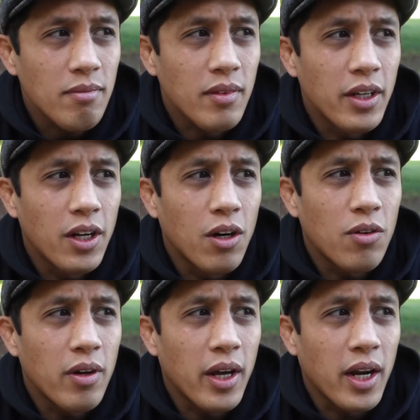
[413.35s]
you
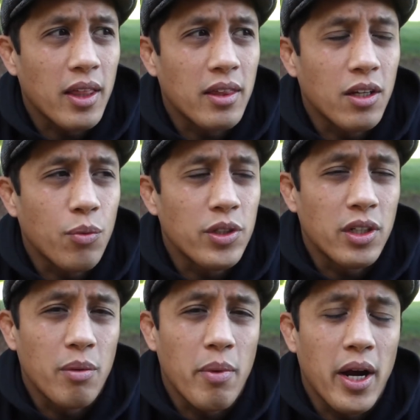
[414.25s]
know? And I think we
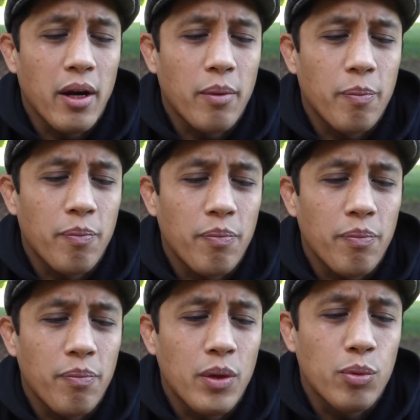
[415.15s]
should admire
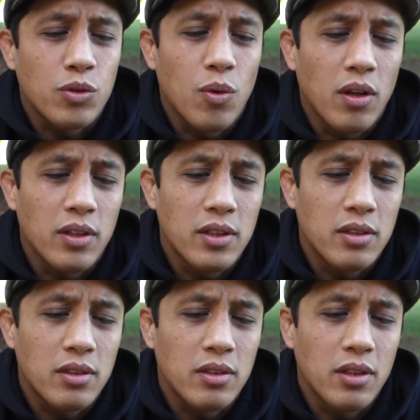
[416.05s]
people's
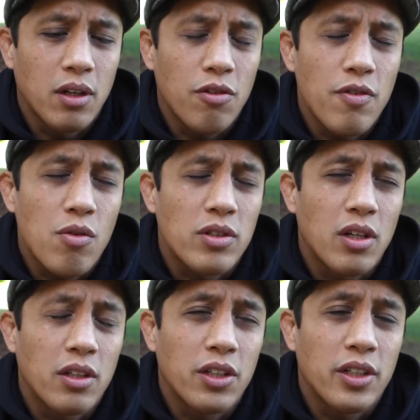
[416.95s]
qualities, you know, focus on
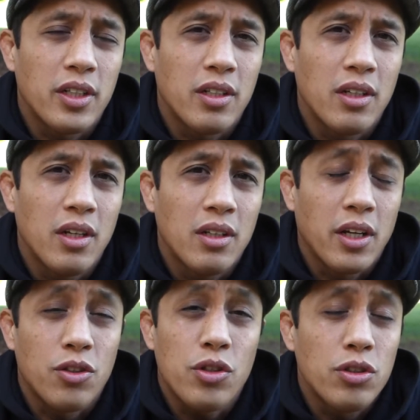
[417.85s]
the good.
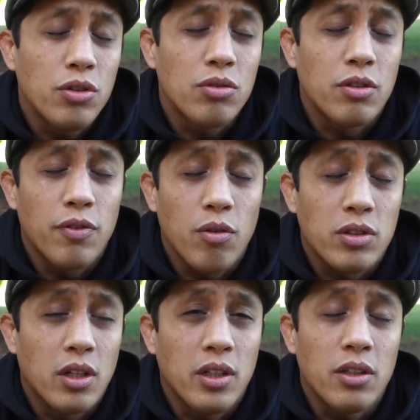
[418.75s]
Like, you can choose to focus
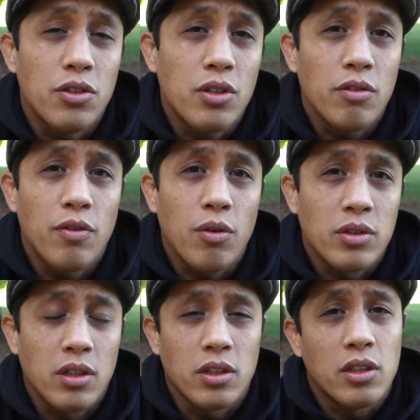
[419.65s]
on either. You can focus
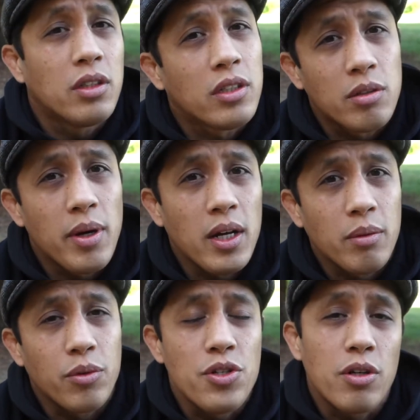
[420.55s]
on the good things about
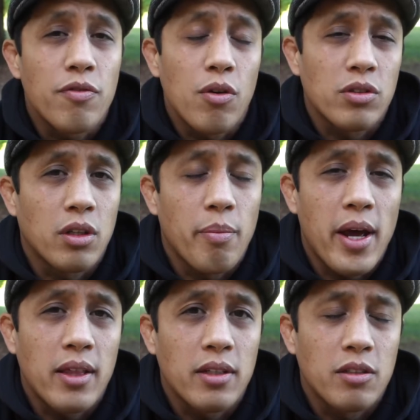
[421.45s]
them, or you can focus
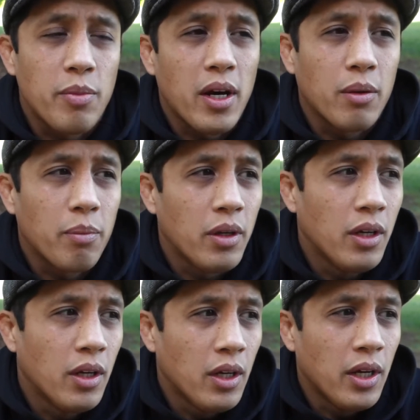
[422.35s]
bad things about them.
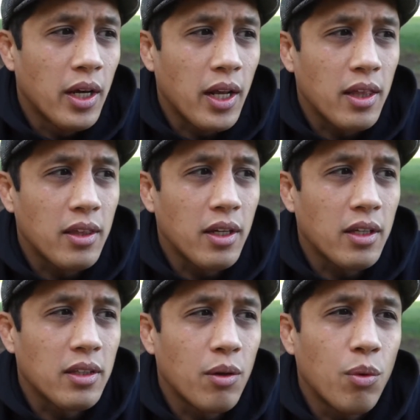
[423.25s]
And I
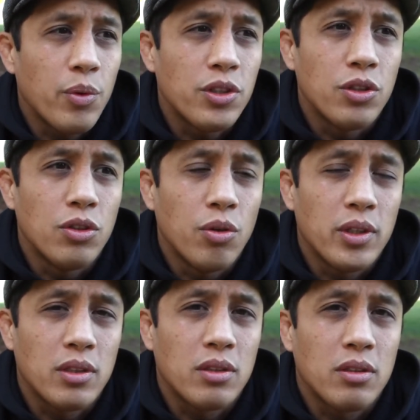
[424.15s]
think that what we should do
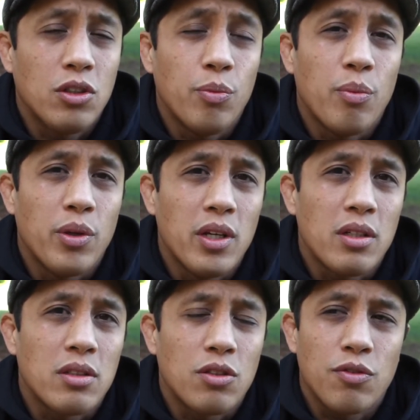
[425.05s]
as human
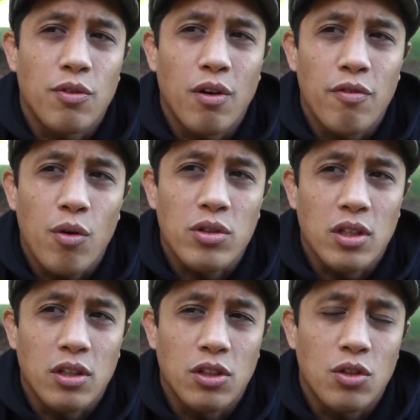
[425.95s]
beings is focus on
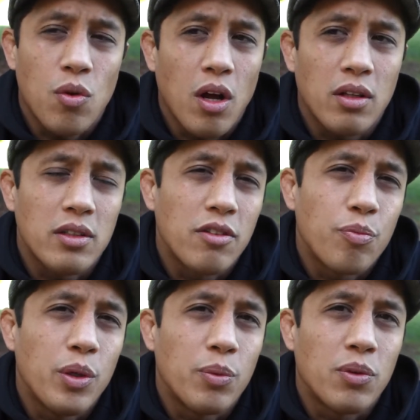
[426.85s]
the good qualities of
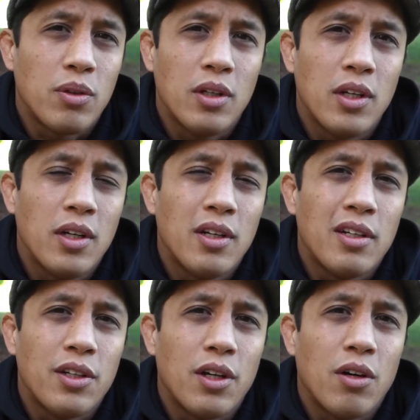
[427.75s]
people.
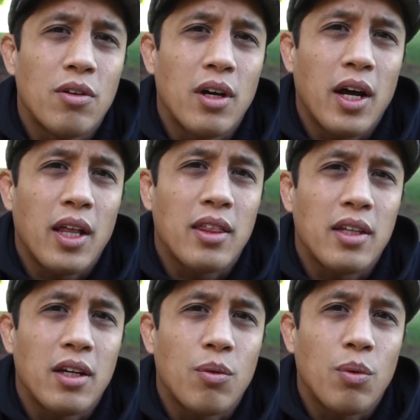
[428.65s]
You know, I
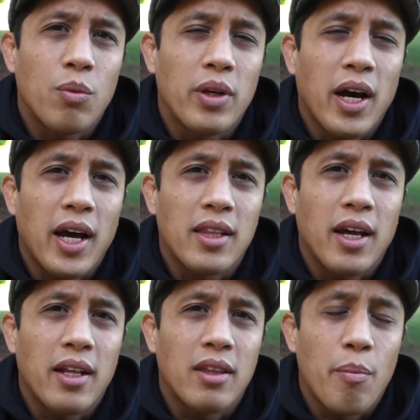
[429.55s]
think when we
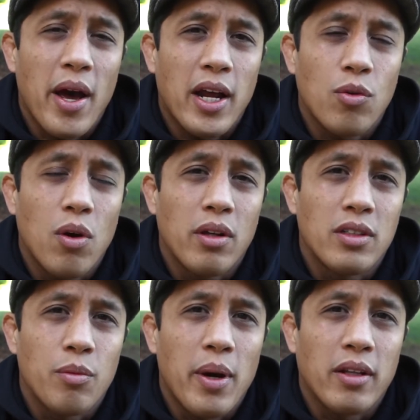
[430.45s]
highlight the bad
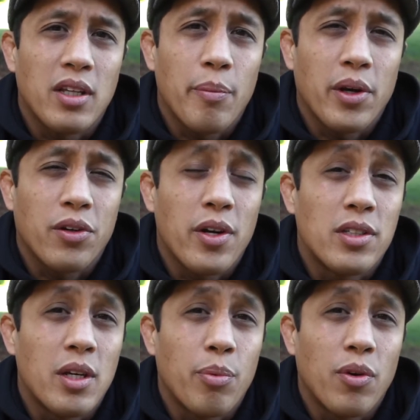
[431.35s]
qualities about them, it creates
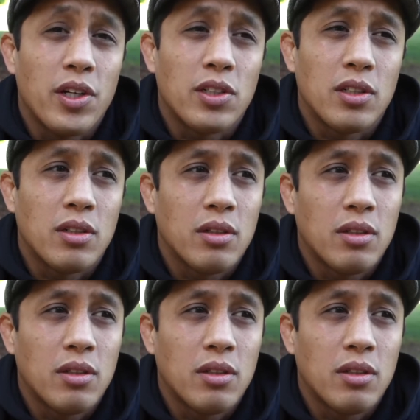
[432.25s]
separation.